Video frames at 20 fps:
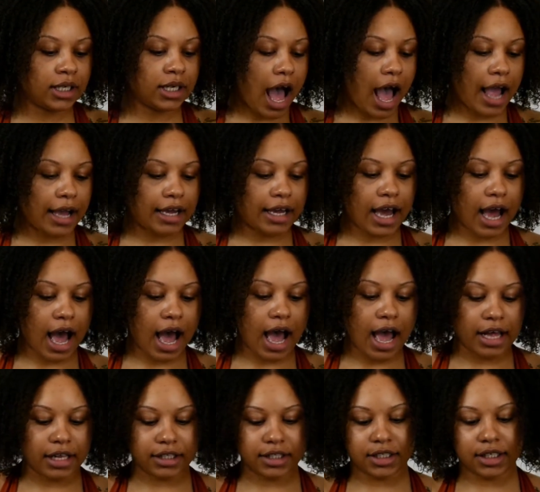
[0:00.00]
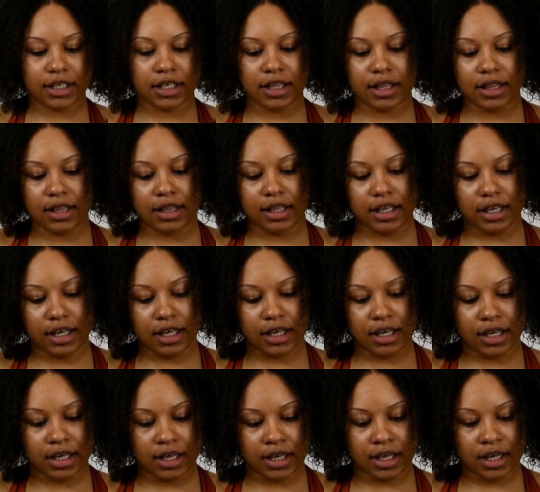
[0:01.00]
I got
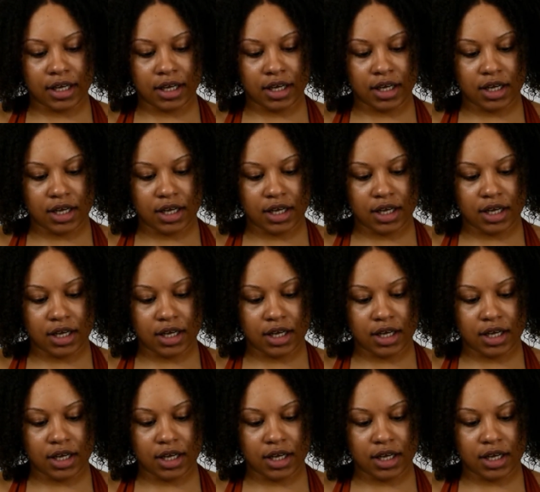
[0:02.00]
the